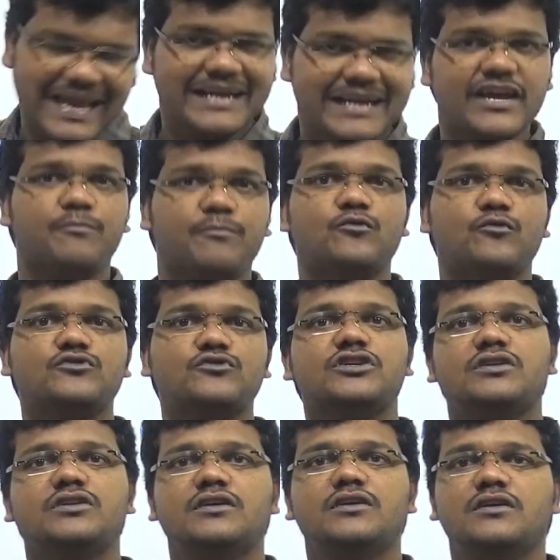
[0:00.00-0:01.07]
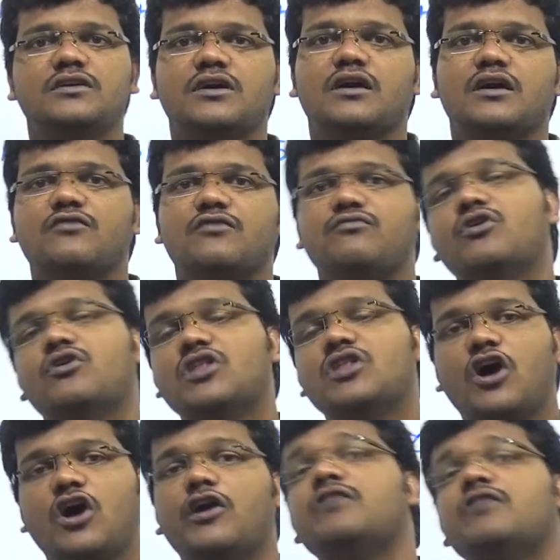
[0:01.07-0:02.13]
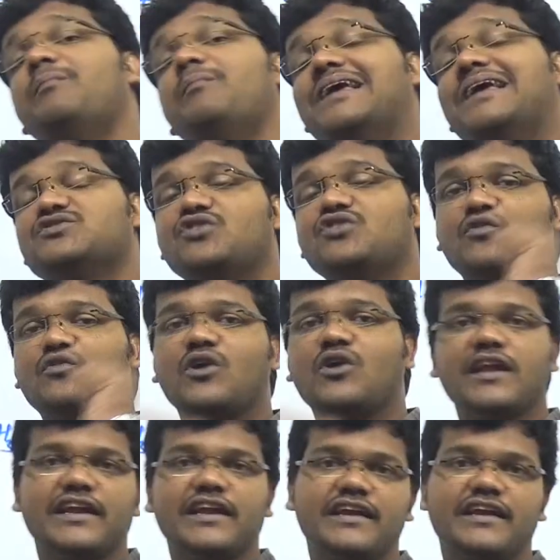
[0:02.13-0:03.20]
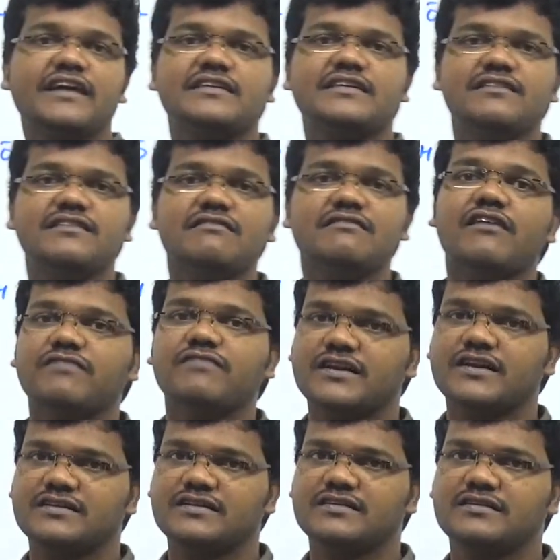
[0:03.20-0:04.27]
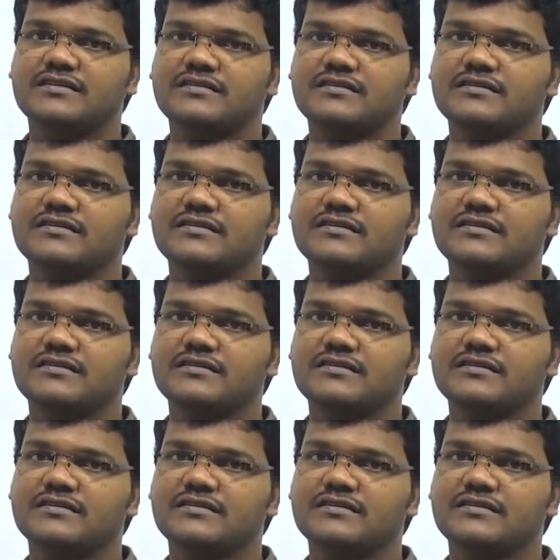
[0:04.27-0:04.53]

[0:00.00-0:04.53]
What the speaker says: opposite for the order based on what? Inductive effects.